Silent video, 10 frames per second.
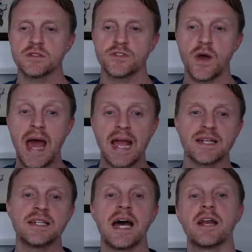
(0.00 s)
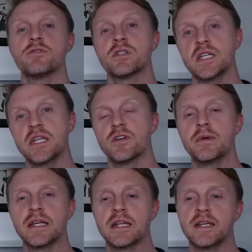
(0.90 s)
so acted and received
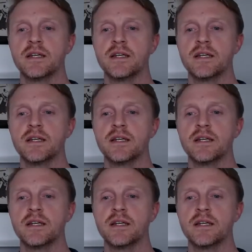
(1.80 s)
comedically,